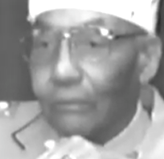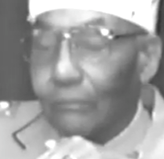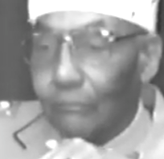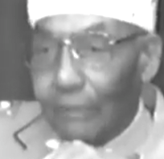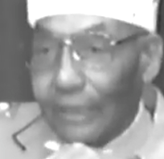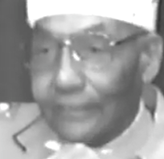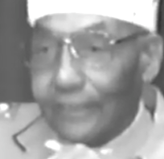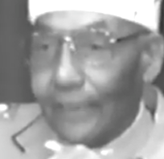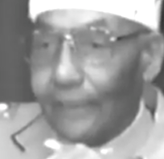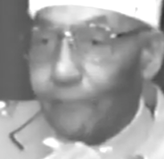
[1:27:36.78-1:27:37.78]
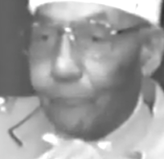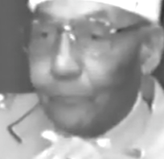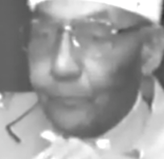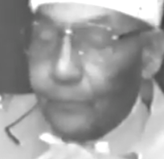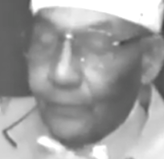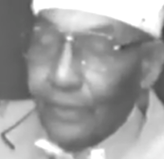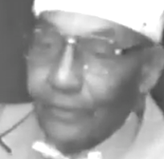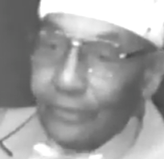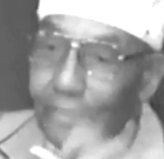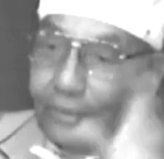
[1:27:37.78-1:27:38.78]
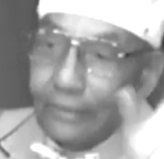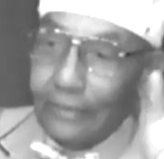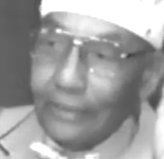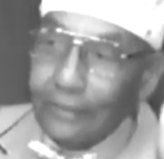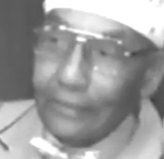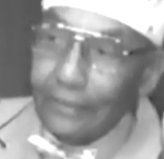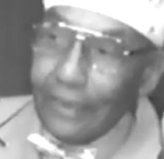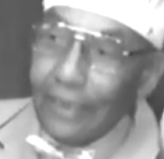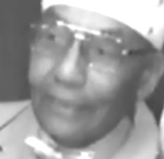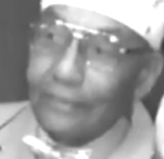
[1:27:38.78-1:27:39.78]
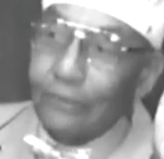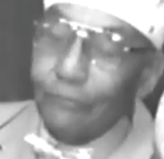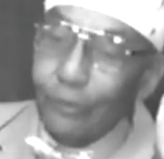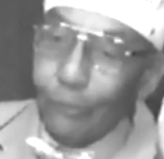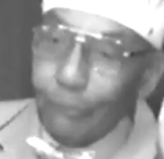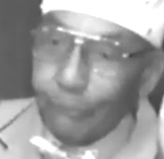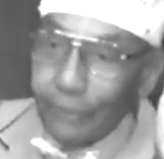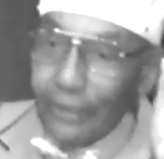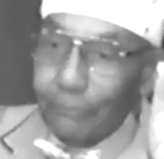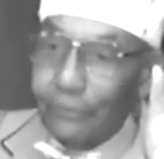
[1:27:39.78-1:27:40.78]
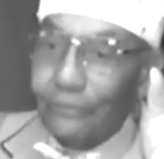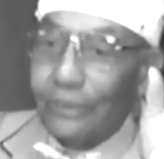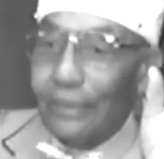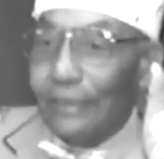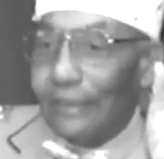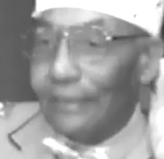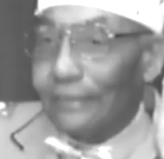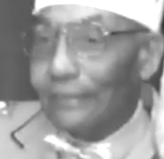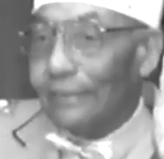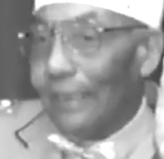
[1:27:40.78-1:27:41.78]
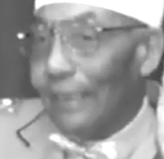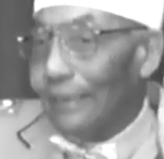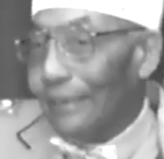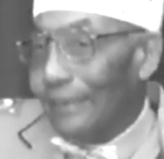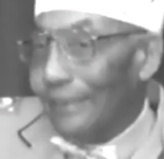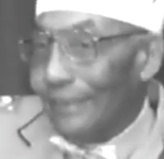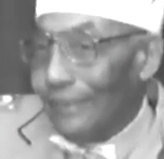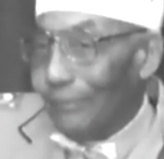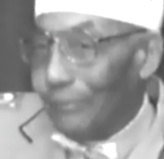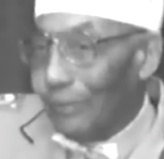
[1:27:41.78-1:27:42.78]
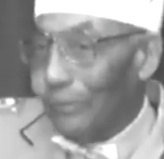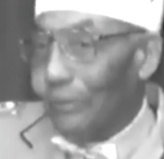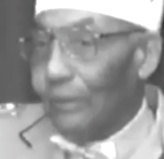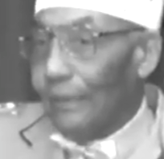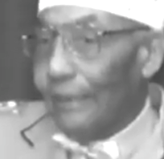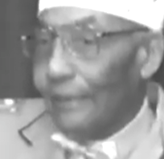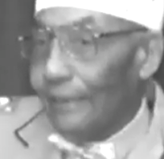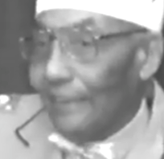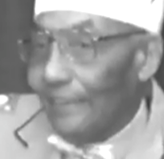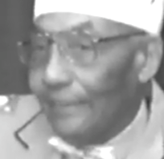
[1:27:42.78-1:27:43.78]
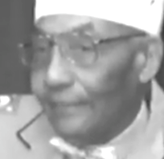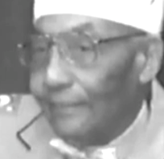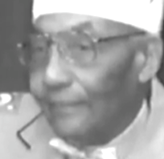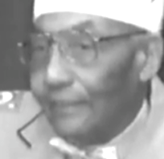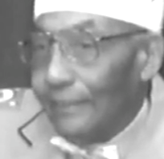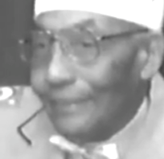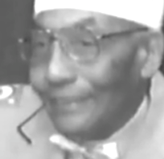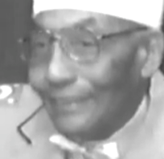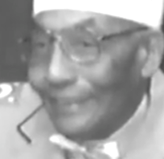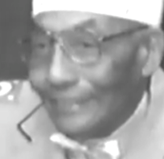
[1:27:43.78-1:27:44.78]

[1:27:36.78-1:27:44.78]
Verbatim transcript: By saying, the legalized of your papers is not any more legal in this